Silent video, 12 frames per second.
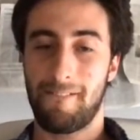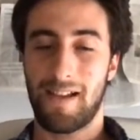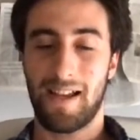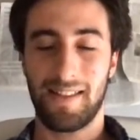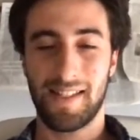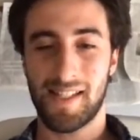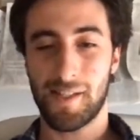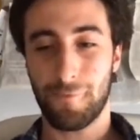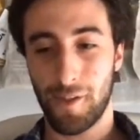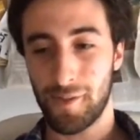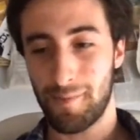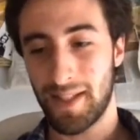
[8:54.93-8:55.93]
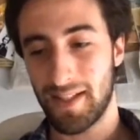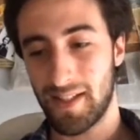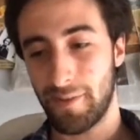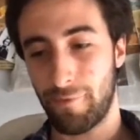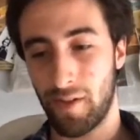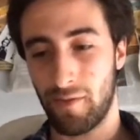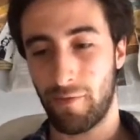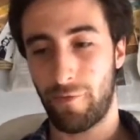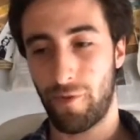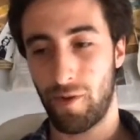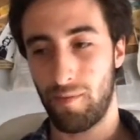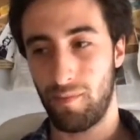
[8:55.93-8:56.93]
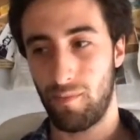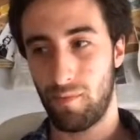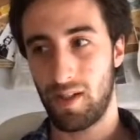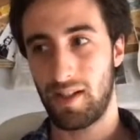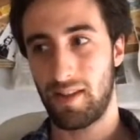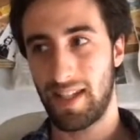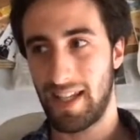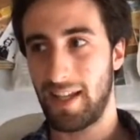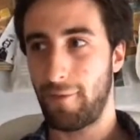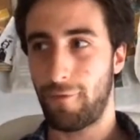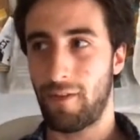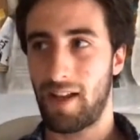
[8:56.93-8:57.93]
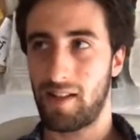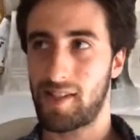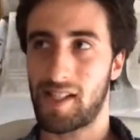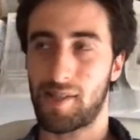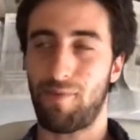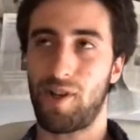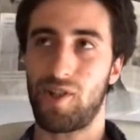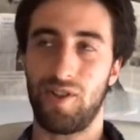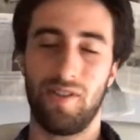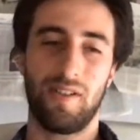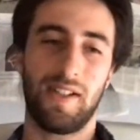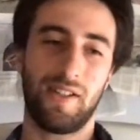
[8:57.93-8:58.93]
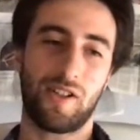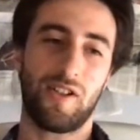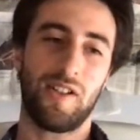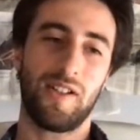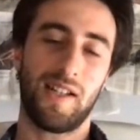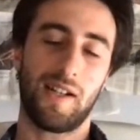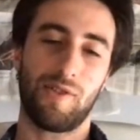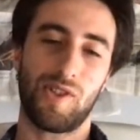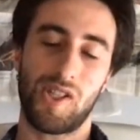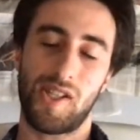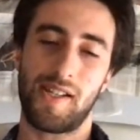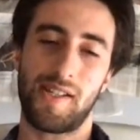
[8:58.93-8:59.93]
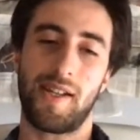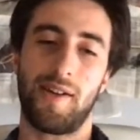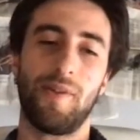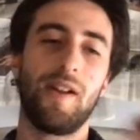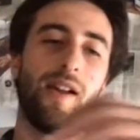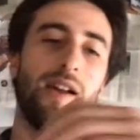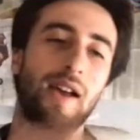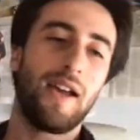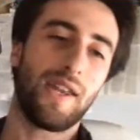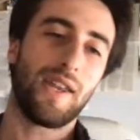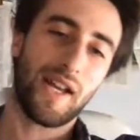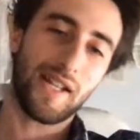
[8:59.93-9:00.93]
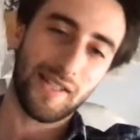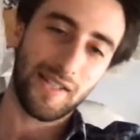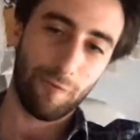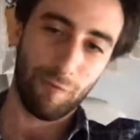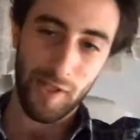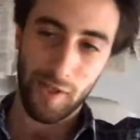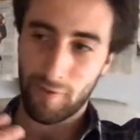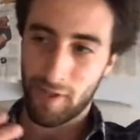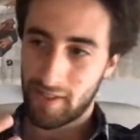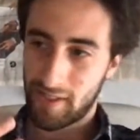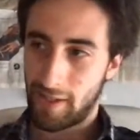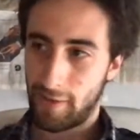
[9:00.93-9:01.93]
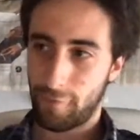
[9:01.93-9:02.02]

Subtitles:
And this is fundamentally different from the if-else expression in the Kotlin language as it is now, in that when you write if